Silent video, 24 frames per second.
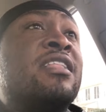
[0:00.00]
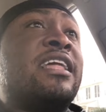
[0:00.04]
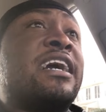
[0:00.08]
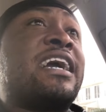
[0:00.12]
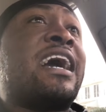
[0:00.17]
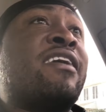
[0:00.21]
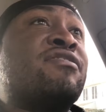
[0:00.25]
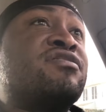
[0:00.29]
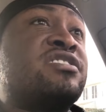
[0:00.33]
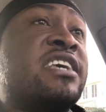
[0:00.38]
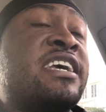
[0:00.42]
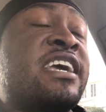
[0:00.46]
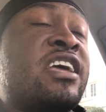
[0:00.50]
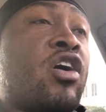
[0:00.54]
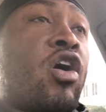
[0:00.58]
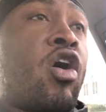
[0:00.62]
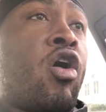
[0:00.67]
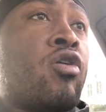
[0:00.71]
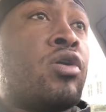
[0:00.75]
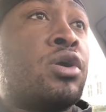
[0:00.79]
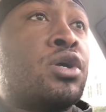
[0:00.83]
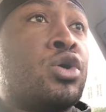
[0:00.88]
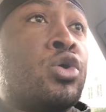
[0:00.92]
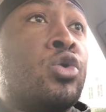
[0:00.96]
Like, I've seen
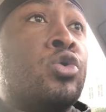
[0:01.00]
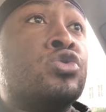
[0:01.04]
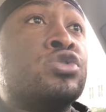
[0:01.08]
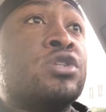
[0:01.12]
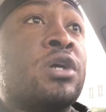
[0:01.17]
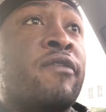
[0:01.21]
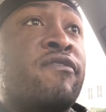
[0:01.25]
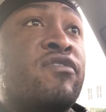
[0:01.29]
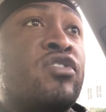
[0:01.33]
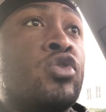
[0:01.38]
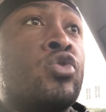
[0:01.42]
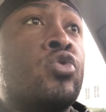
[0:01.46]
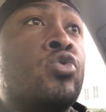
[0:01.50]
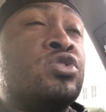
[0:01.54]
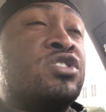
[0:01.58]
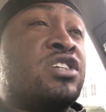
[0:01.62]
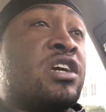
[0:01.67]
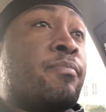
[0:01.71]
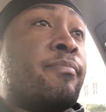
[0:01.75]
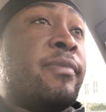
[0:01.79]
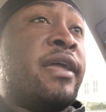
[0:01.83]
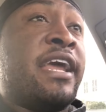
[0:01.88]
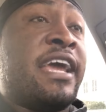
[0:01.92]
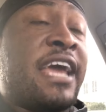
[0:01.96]
articles of
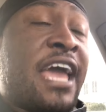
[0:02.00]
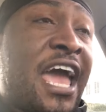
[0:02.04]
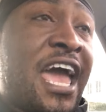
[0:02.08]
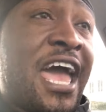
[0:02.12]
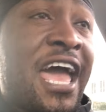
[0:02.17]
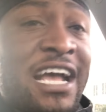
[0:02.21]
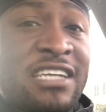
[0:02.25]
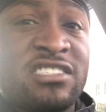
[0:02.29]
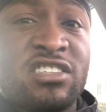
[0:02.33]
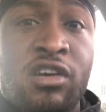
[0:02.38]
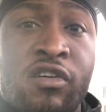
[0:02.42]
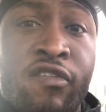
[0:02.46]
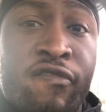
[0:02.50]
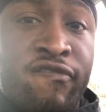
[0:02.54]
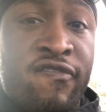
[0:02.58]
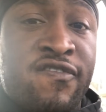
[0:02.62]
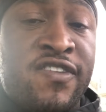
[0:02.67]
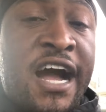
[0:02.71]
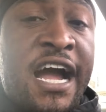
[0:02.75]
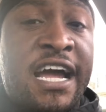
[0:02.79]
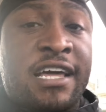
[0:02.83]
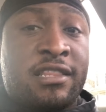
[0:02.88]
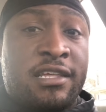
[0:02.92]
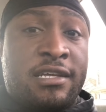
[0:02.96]
dudes committing acts of
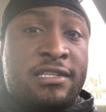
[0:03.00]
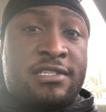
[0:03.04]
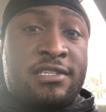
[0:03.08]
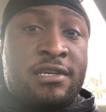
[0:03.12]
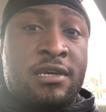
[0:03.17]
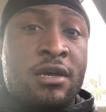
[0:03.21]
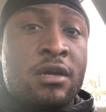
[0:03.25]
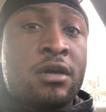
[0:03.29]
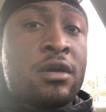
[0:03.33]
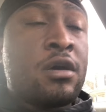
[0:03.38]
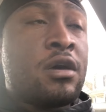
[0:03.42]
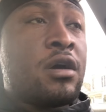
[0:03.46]
violence